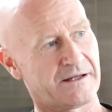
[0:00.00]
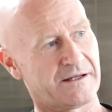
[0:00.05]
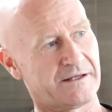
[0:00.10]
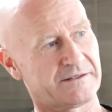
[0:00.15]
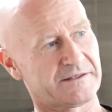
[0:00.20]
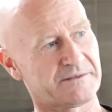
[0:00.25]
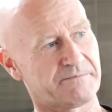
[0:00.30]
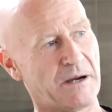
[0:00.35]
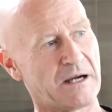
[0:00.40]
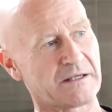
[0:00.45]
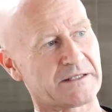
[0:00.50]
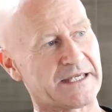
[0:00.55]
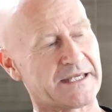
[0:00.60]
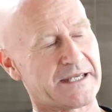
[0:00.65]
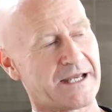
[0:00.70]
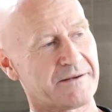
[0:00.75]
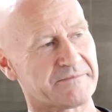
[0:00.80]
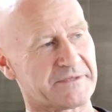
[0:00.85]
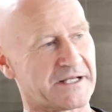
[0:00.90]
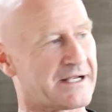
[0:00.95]
uh, the buggy
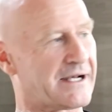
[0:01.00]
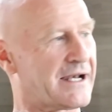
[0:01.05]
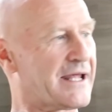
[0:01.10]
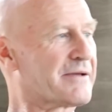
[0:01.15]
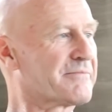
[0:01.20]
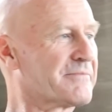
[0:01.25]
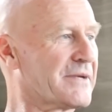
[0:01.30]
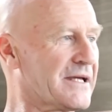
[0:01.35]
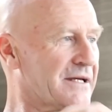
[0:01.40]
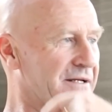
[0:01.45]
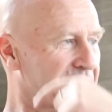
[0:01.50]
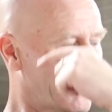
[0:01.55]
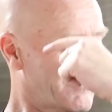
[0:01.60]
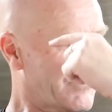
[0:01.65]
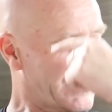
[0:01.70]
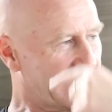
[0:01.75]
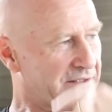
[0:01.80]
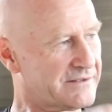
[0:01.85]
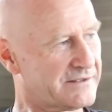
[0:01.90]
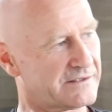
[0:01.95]
came to collect me, and I
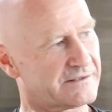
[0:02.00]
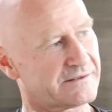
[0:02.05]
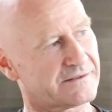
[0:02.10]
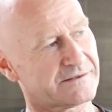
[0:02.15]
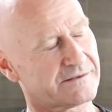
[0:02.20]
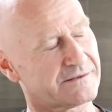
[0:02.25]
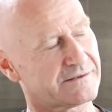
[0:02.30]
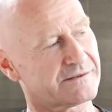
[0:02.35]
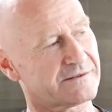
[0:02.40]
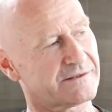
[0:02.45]
went, uh,